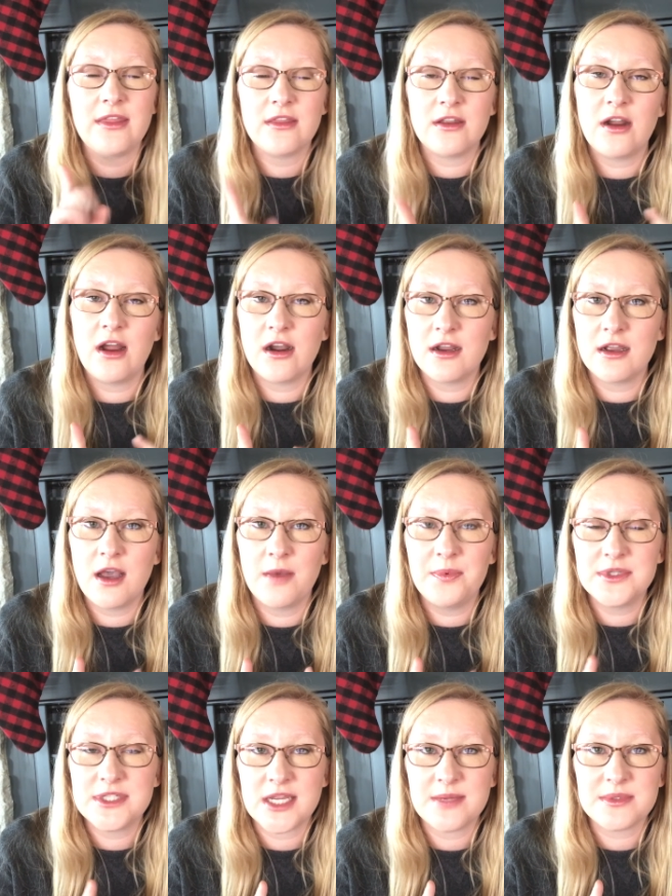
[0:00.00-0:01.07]
there are a couple
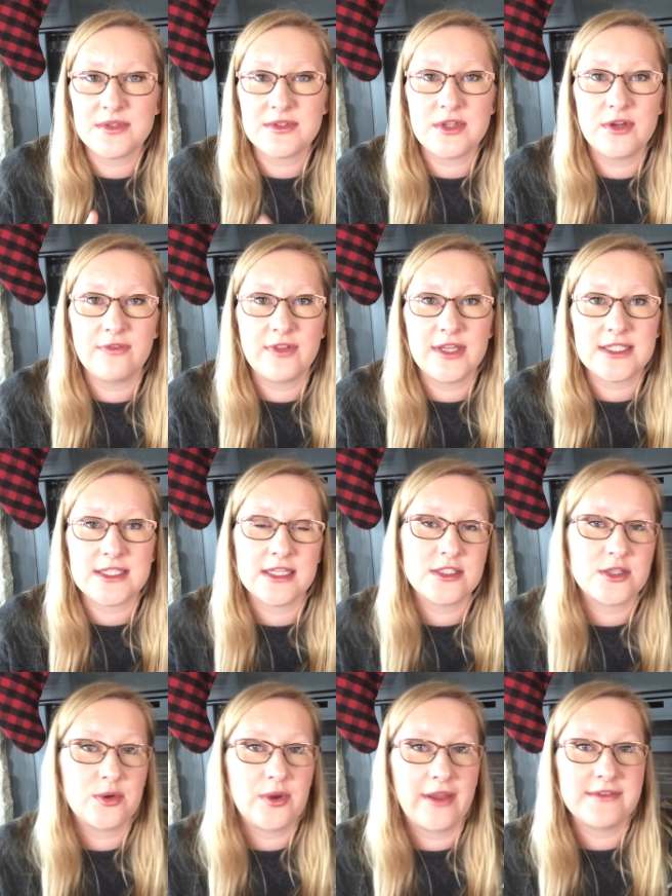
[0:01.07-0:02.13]
types of snowflakes that
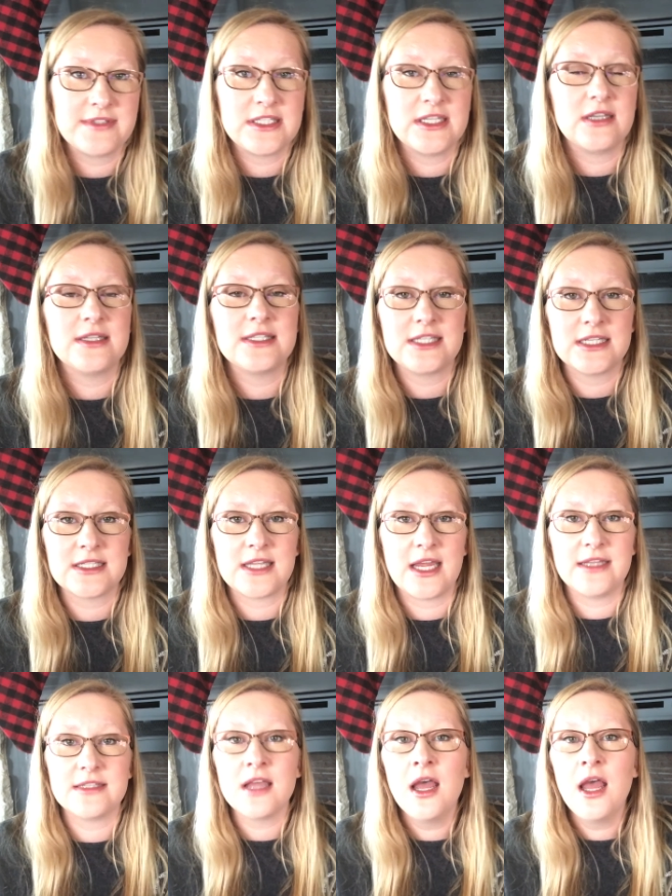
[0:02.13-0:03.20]
don't have 6
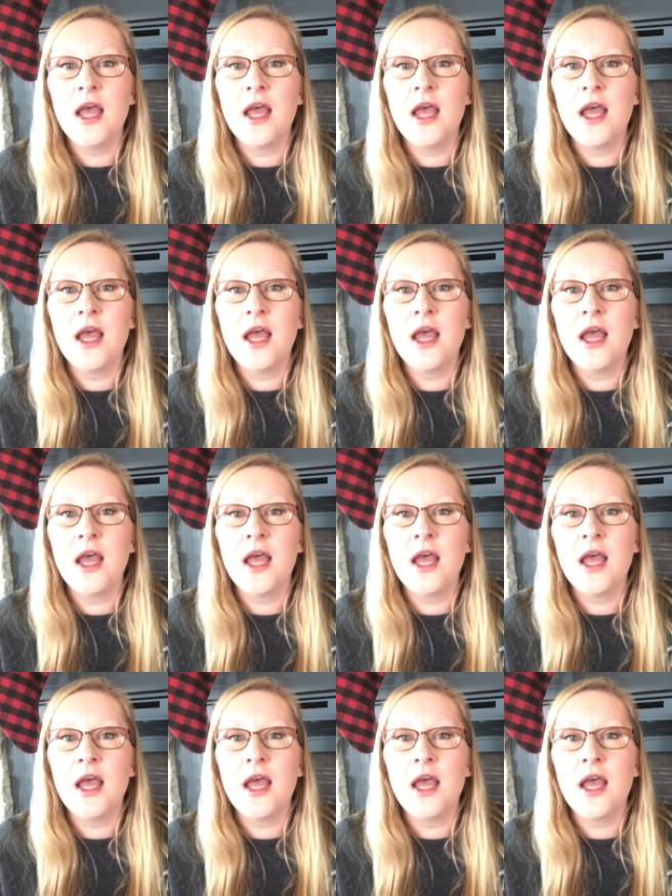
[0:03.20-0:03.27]
sides,